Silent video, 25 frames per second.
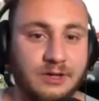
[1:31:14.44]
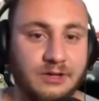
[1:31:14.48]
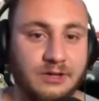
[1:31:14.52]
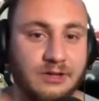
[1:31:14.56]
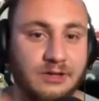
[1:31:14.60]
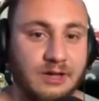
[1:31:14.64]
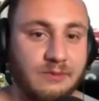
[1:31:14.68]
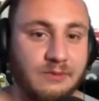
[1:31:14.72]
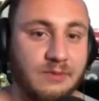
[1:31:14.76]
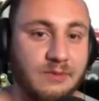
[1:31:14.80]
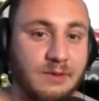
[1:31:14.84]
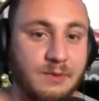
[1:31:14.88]

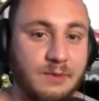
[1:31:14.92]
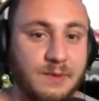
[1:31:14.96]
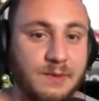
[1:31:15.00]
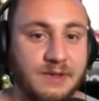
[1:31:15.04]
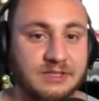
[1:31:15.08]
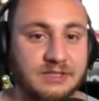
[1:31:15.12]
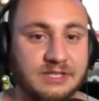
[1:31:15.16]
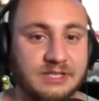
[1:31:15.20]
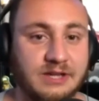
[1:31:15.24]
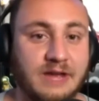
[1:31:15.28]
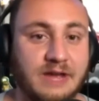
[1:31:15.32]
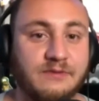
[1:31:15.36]
I'm
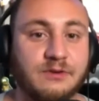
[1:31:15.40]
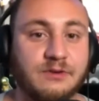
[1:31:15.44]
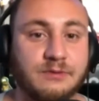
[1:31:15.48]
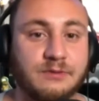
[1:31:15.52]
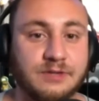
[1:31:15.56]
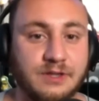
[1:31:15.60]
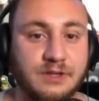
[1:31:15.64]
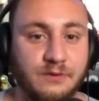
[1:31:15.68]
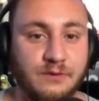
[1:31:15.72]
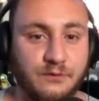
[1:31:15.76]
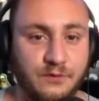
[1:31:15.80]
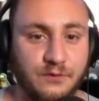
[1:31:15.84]
about to, after we're
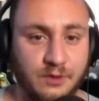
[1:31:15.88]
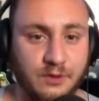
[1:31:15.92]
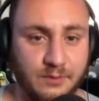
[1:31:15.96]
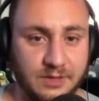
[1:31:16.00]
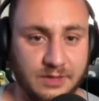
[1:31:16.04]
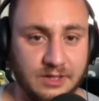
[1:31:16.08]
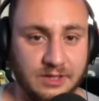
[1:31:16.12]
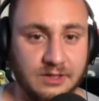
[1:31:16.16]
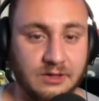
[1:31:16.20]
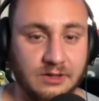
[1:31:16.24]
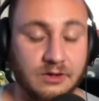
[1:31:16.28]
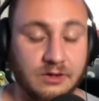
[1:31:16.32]
done
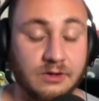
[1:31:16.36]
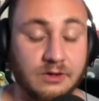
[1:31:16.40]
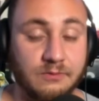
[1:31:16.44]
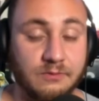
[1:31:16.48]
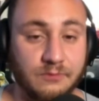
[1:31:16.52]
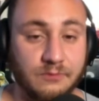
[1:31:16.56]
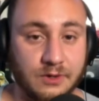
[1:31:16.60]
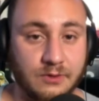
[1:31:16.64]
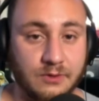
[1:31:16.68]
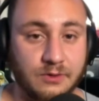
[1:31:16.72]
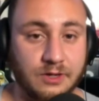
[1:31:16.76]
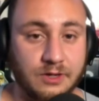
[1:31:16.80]
filming or
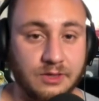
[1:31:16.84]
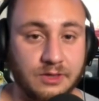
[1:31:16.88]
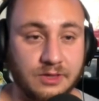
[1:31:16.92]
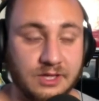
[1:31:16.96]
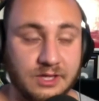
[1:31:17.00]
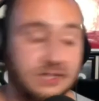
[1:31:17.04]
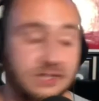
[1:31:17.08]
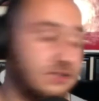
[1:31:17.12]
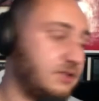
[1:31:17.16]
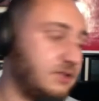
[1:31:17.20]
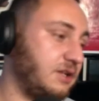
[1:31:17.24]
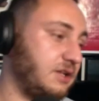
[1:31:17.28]
recording
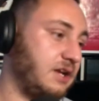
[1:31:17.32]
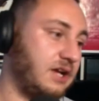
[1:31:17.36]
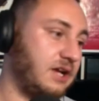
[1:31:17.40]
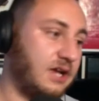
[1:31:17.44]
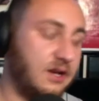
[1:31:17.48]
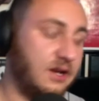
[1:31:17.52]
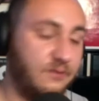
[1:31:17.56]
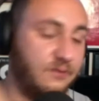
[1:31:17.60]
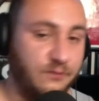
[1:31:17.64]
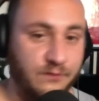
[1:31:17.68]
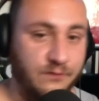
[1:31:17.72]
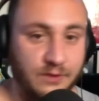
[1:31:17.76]
this, then I got
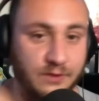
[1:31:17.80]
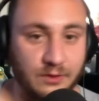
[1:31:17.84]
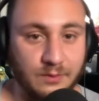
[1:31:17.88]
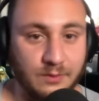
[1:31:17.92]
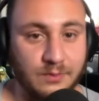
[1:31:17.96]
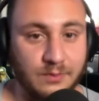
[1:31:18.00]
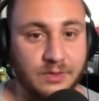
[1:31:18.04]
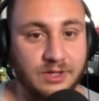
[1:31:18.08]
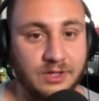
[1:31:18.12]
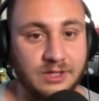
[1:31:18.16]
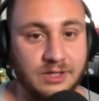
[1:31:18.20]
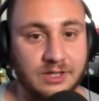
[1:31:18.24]
to
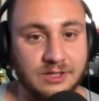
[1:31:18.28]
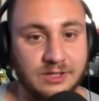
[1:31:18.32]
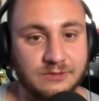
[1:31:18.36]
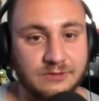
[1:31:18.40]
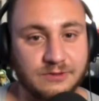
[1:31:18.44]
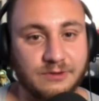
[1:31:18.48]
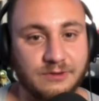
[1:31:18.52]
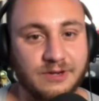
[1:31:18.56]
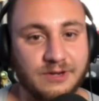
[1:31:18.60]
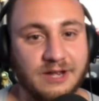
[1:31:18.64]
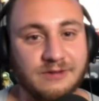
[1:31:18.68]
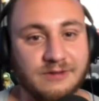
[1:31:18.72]
film the
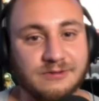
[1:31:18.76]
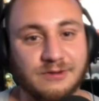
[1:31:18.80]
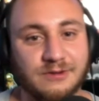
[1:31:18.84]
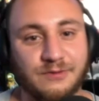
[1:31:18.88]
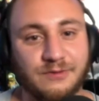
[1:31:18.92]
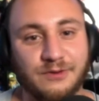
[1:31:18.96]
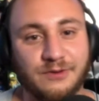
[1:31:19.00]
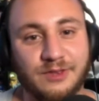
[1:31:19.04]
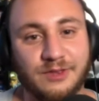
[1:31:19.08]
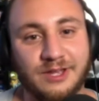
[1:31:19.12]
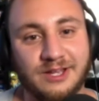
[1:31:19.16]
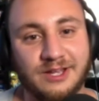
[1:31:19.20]
intro and outro
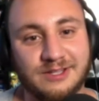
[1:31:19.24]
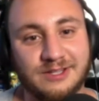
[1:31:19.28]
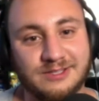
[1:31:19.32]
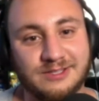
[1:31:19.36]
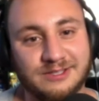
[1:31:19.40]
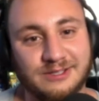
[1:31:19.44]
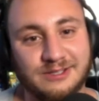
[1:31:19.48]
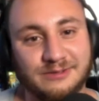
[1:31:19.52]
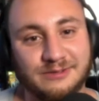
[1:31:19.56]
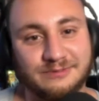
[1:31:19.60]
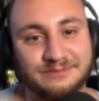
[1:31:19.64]
for that. So